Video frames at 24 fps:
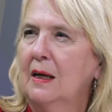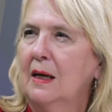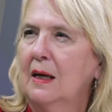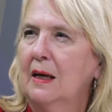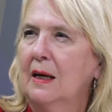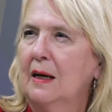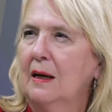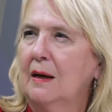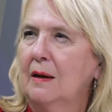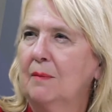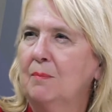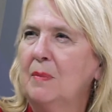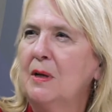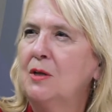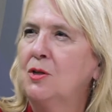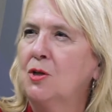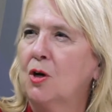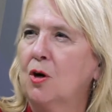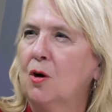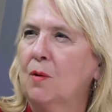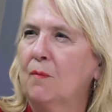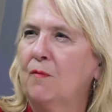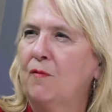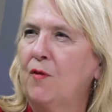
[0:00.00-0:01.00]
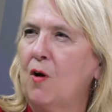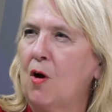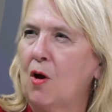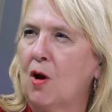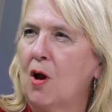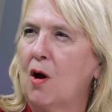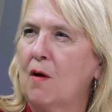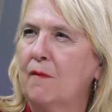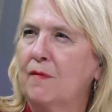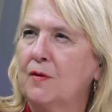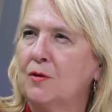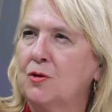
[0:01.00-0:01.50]
And midterm fall
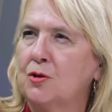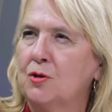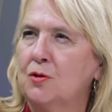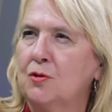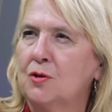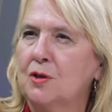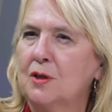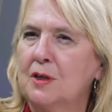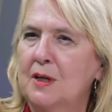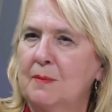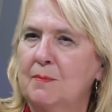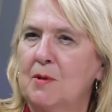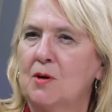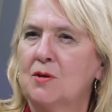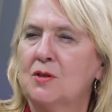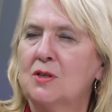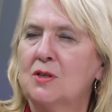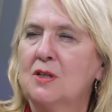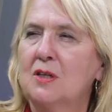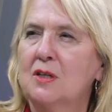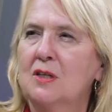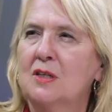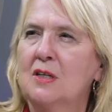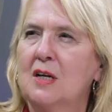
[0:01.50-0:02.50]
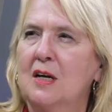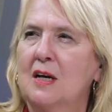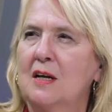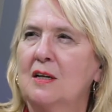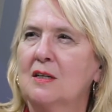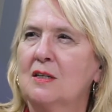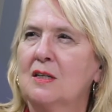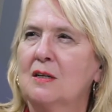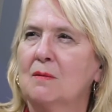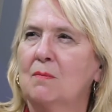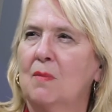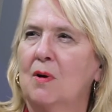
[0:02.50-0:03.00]
off is usually most
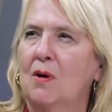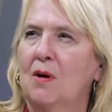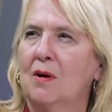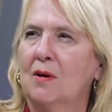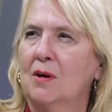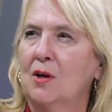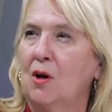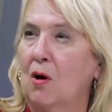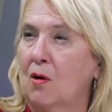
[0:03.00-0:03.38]
intense among